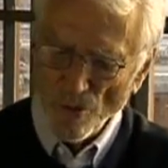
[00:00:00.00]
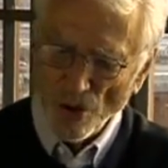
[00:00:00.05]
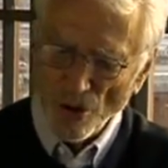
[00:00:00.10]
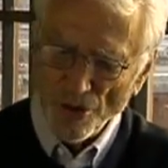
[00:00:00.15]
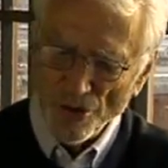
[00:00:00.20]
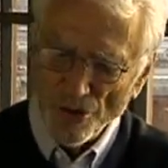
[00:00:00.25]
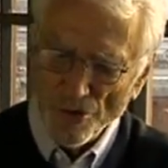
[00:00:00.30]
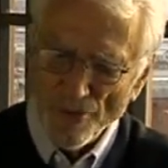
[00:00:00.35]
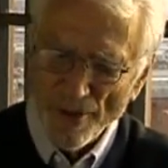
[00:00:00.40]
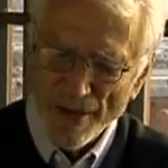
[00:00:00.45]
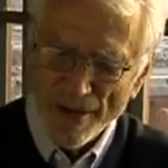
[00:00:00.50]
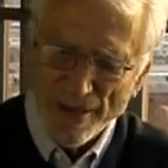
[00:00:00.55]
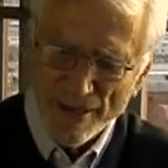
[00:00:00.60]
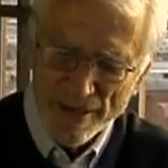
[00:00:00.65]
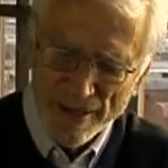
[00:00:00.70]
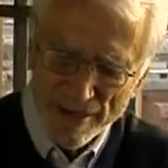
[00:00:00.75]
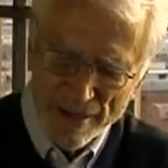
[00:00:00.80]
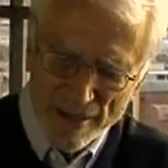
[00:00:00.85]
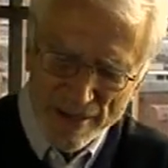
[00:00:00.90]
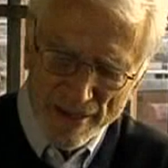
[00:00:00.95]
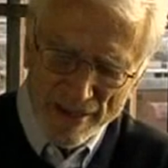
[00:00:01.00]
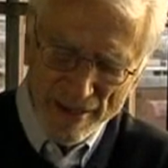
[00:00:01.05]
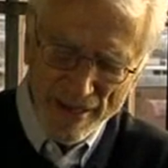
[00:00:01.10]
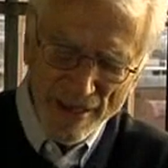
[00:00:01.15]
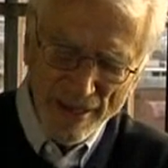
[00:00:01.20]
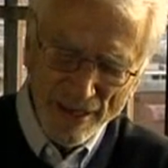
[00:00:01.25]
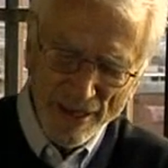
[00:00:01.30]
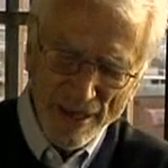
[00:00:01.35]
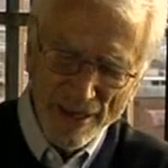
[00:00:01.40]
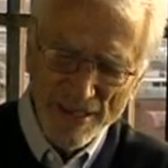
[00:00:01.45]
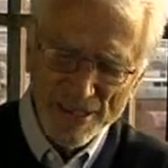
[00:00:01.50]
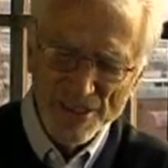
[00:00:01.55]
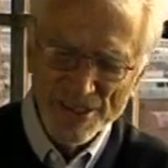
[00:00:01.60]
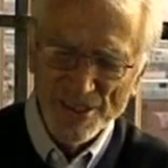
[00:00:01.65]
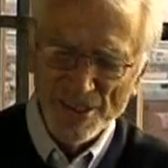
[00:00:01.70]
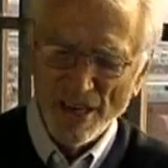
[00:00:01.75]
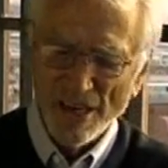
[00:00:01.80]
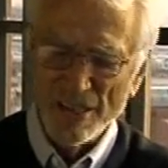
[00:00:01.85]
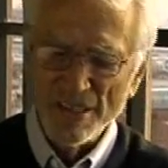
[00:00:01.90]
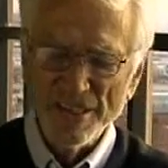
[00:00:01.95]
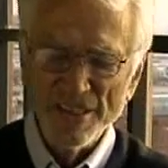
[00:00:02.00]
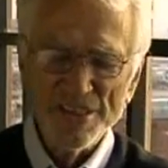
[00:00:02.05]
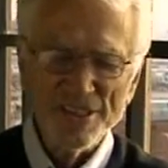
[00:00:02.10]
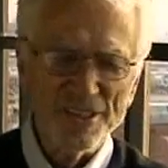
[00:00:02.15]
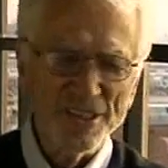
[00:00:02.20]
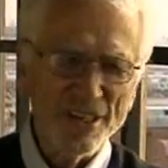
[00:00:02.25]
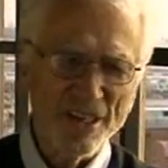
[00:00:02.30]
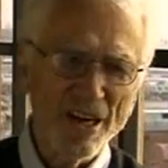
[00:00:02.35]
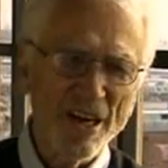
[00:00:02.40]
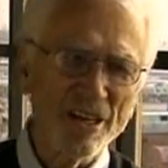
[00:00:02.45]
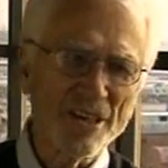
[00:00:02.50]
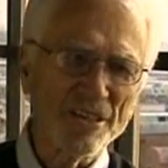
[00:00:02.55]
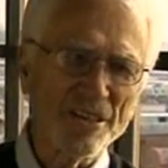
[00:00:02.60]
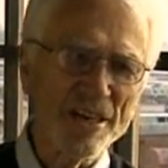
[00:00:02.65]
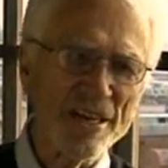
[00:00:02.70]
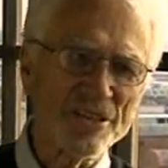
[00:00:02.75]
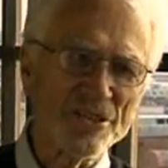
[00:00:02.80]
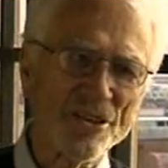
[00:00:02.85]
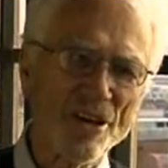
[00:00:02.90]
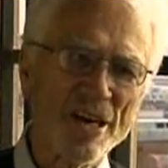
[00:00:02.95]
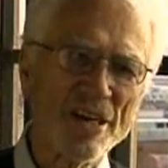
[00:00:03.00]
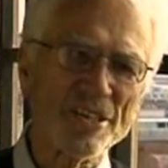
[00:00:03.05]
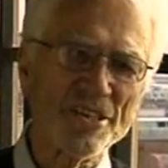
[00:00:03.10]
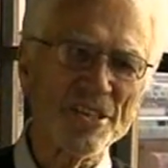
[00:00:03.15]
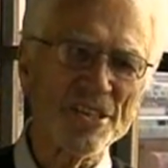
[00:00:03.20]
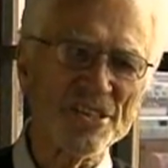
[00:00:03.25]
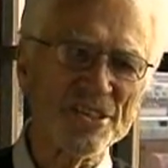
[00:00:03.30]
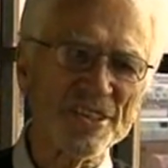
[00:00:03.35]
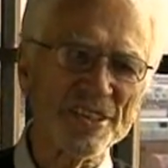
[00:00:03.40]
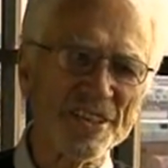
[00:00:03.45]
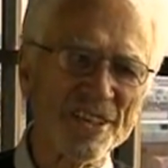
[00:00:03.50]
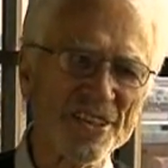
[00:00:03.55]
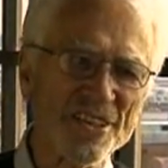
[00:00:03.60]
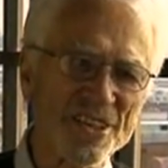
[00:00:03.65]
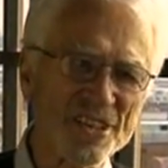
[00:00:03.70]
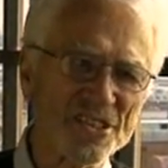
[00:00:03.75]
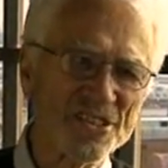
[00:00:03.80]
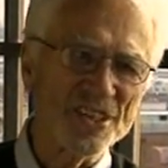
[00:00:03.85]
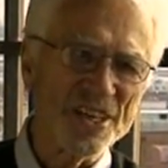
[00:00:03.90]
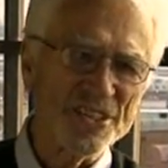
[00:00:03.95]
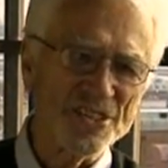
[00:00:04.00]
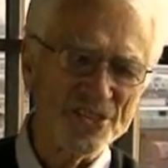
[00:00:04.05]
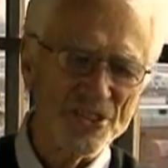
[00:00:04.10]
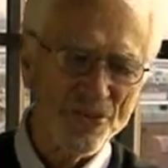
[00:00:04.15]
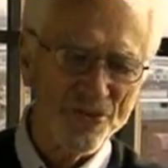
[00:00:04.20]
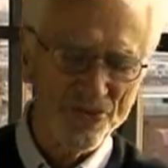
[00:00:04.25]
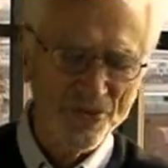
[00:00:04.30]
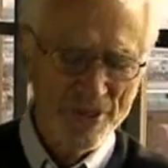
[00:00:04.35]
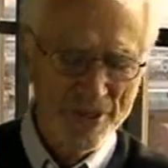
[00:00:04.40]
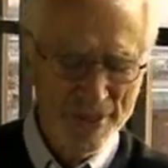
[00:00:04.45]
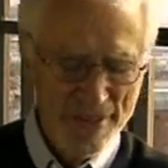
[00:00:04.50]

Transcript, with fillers: more humane and less artistic architecture, artistic in the sense of